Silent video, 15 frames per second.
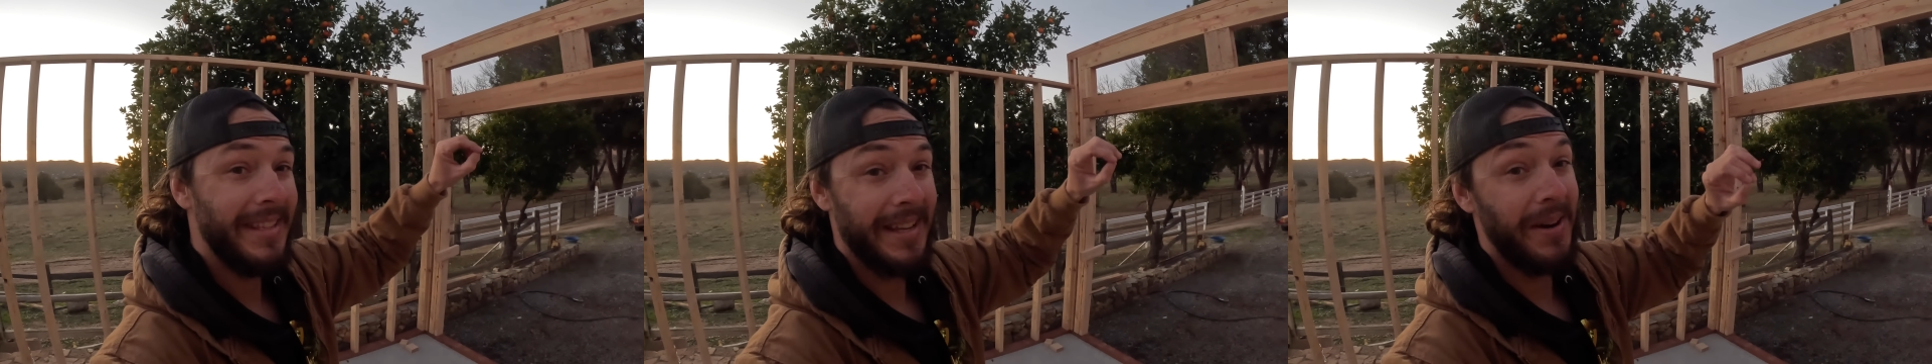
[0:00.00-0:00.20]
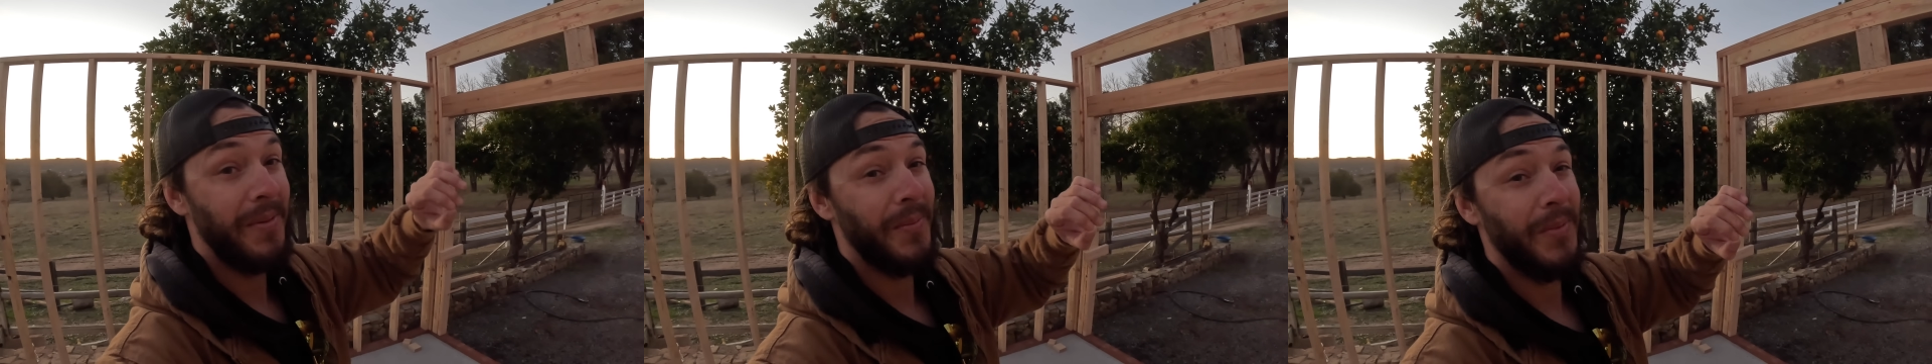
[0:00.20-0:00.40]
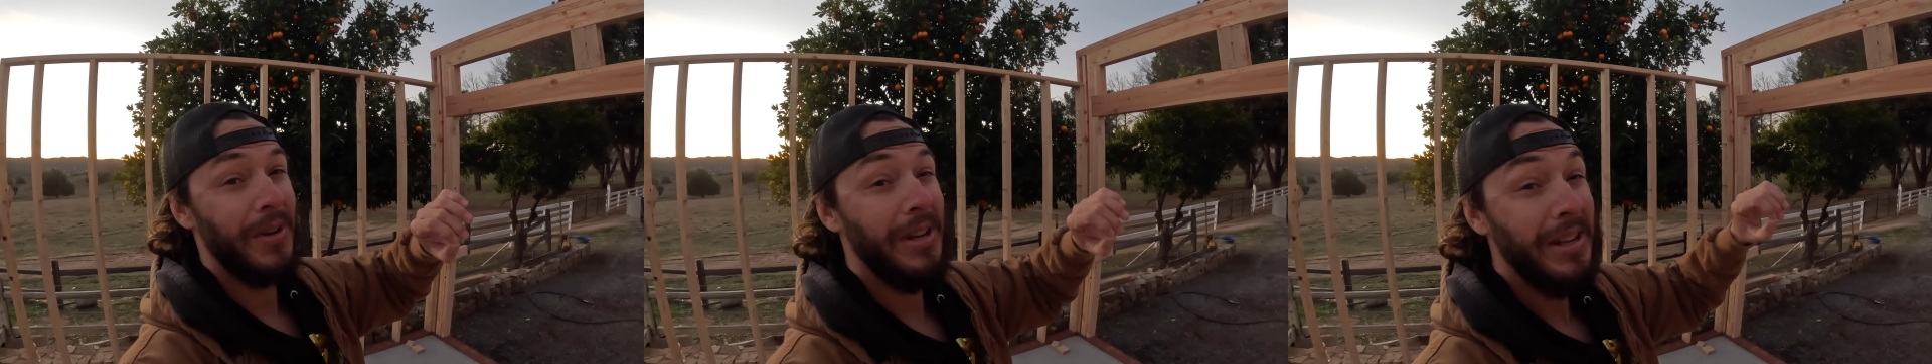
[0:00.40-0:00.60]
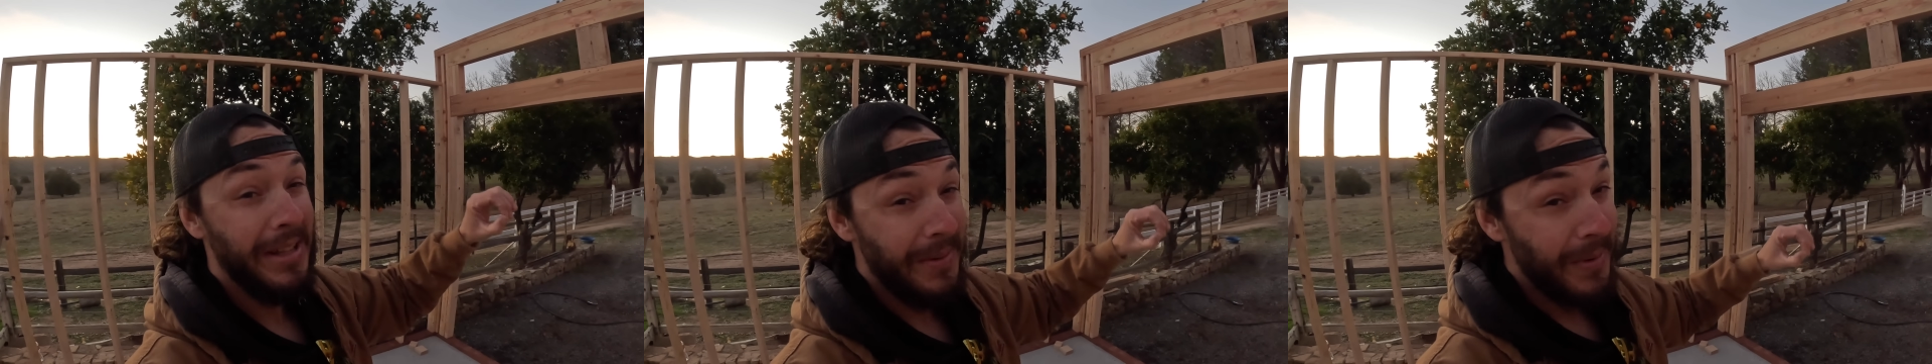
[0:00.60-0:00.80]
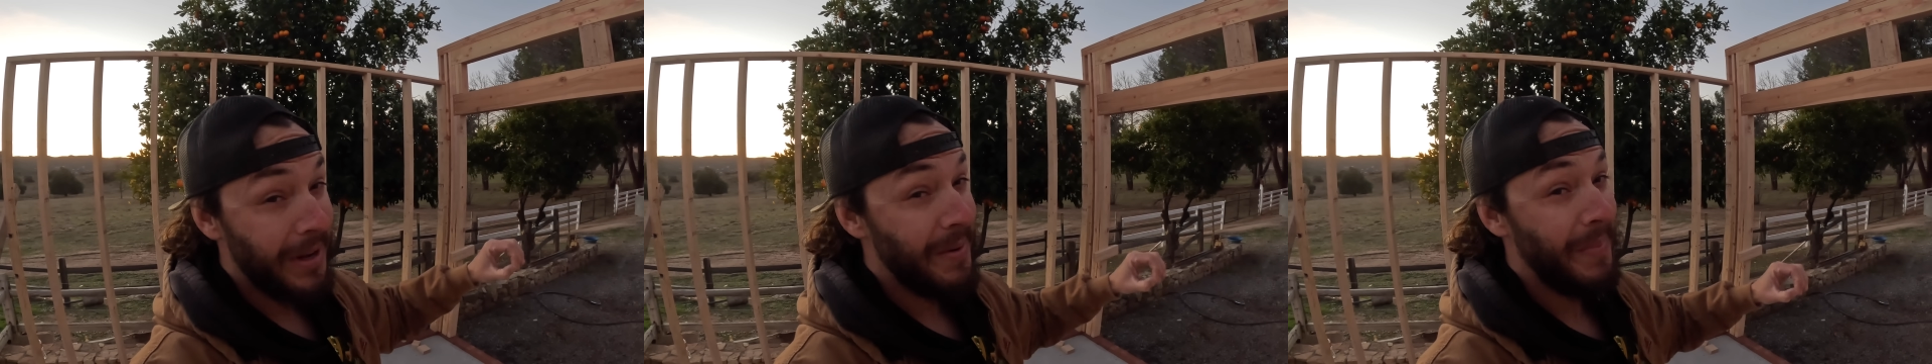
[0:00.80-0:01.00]
I don't really
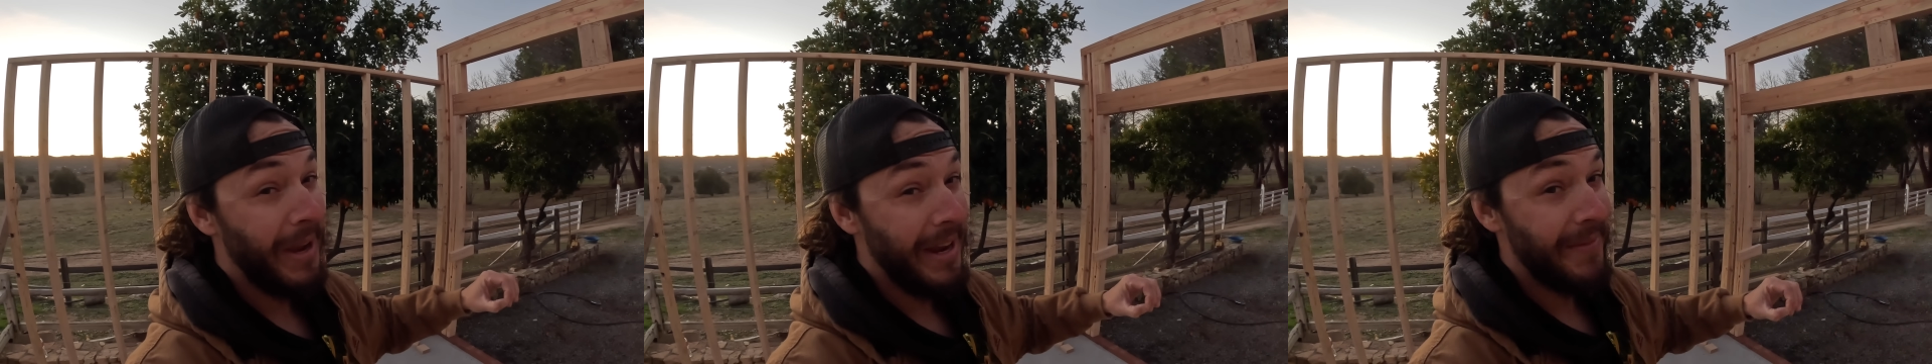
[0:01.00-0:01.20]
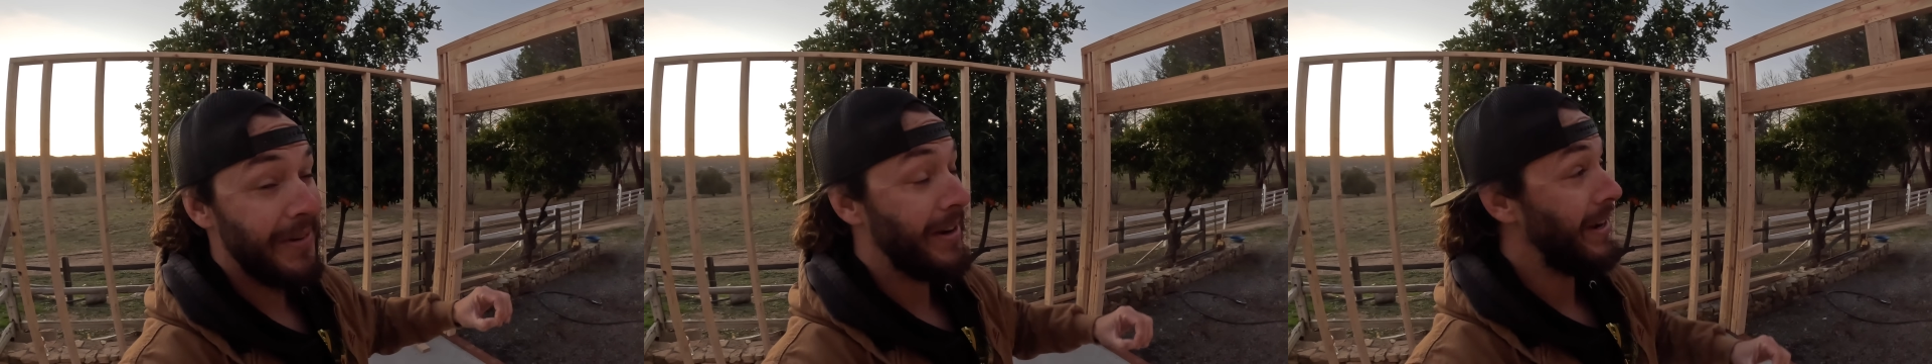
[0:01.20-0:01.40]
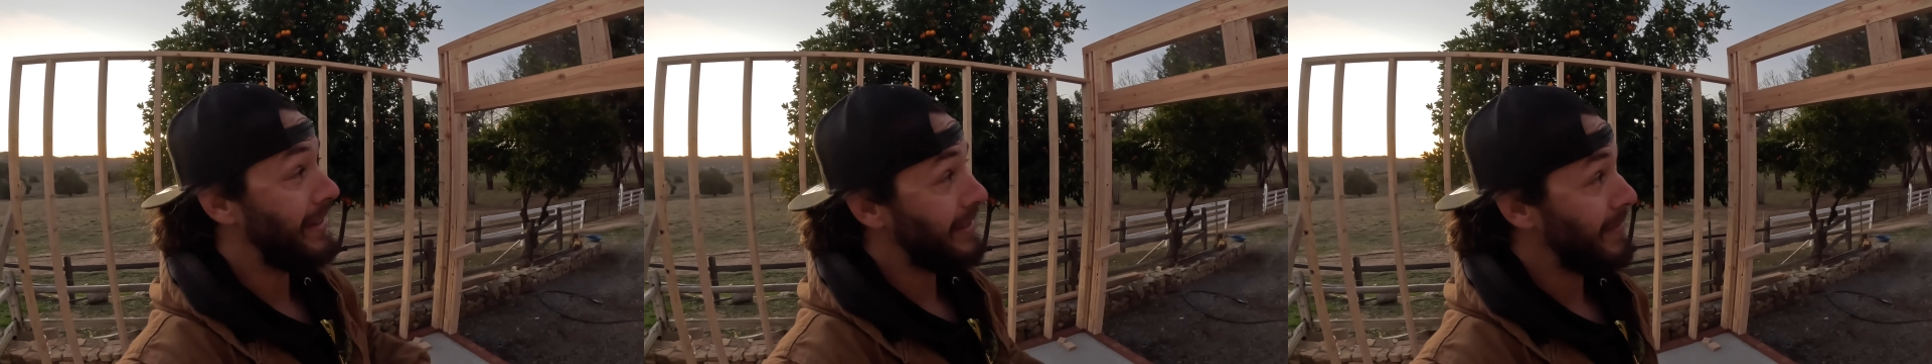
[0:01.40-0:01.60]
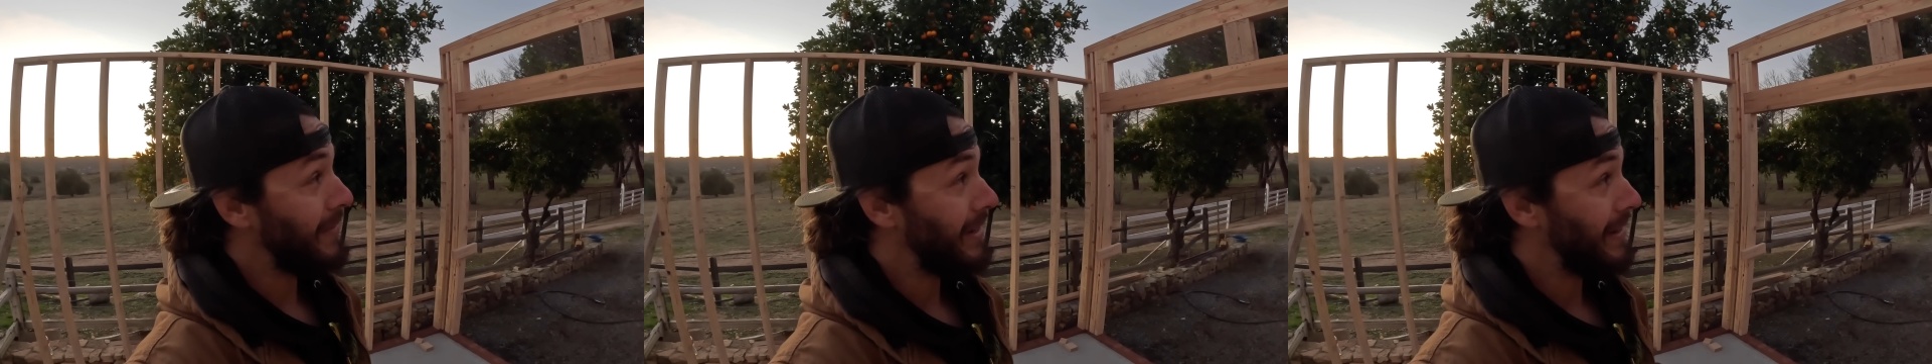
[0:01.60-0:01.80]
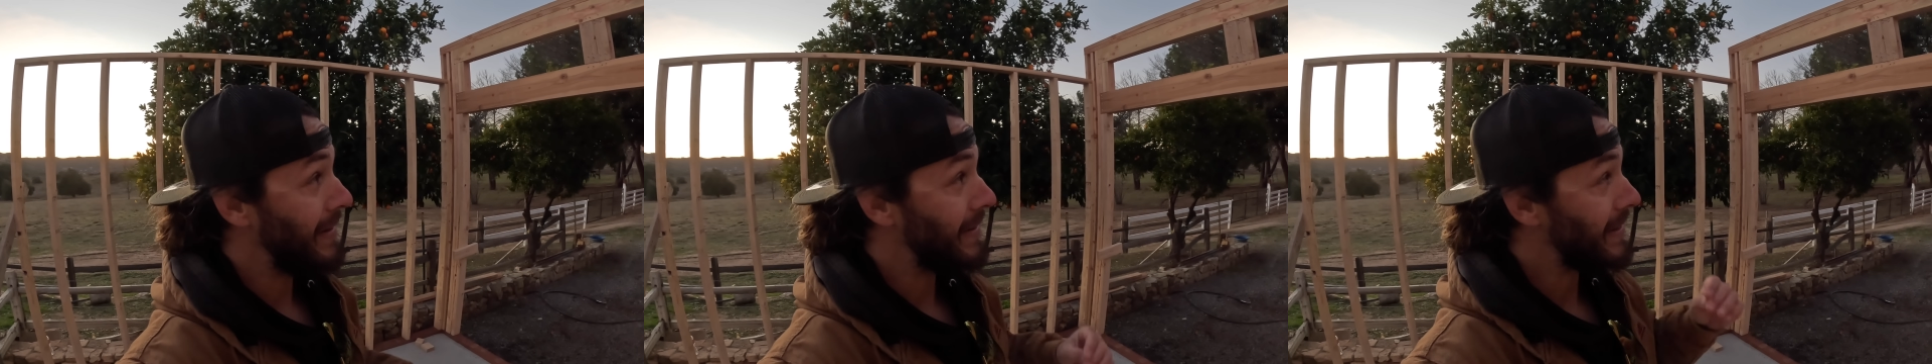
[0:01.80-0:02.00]
wanna pay for custom
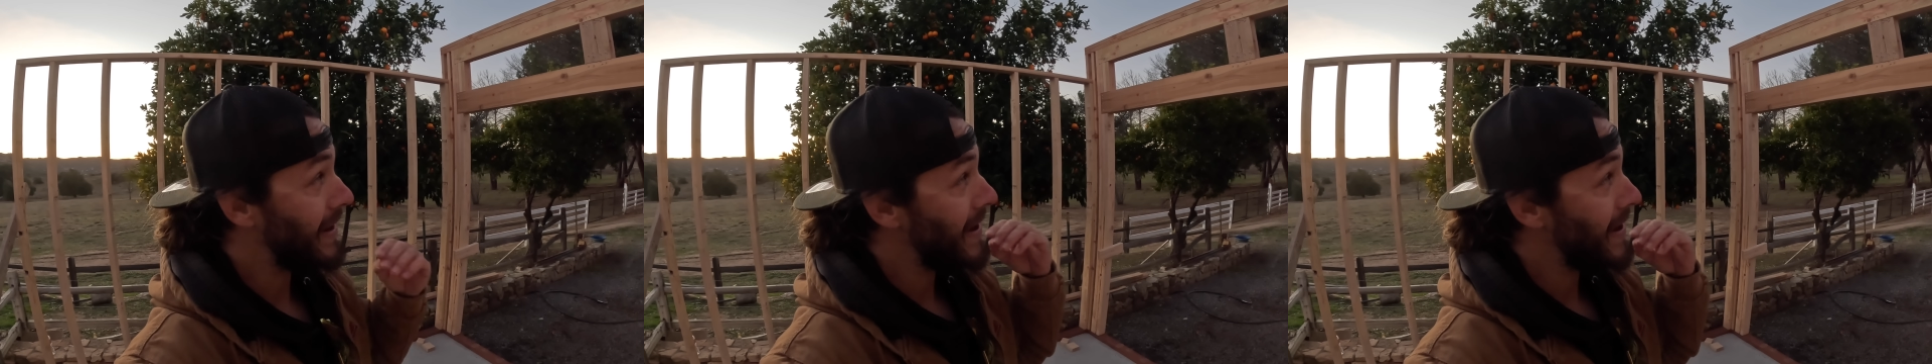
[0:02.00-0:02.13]
windows